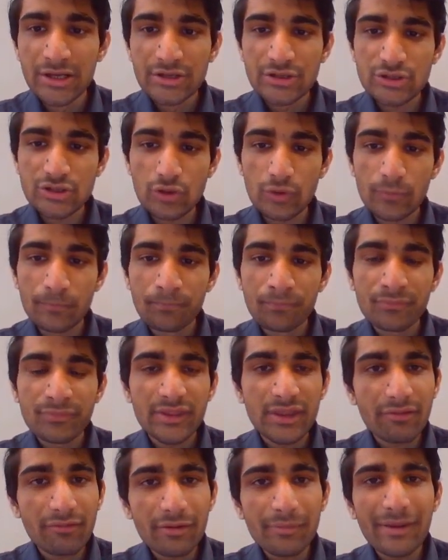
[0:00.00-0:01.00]
So
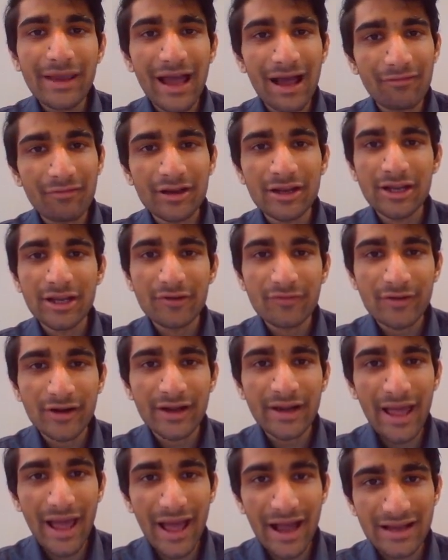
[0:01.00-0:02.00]
they will be having
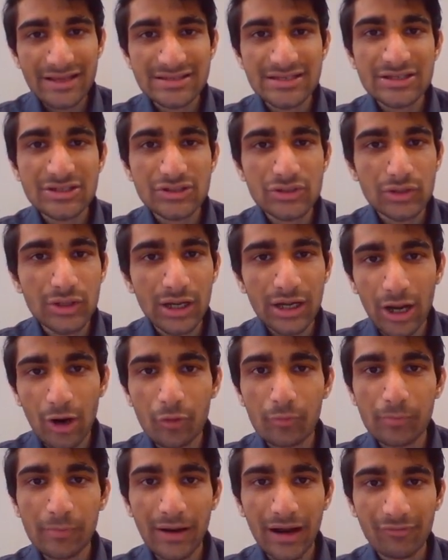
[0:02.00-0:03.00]
different access to the
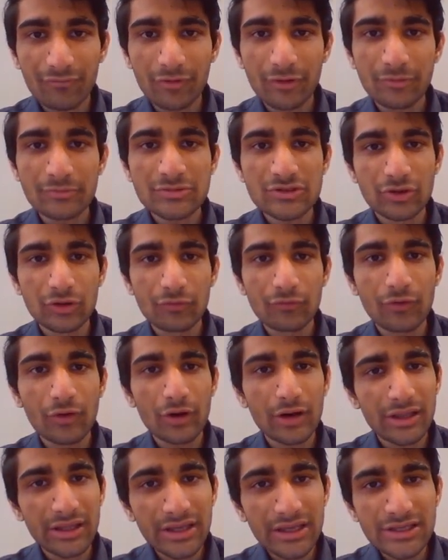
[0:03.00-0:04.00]
cloud platform. So
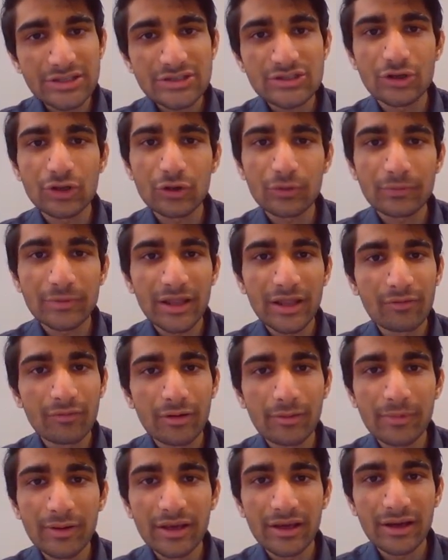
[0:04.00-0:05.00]
for each group, there
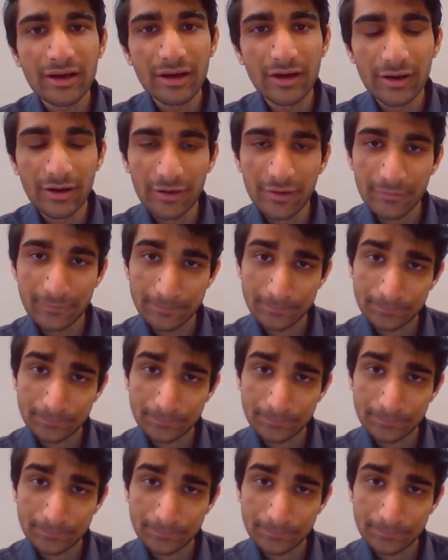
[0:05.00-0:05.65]
will be a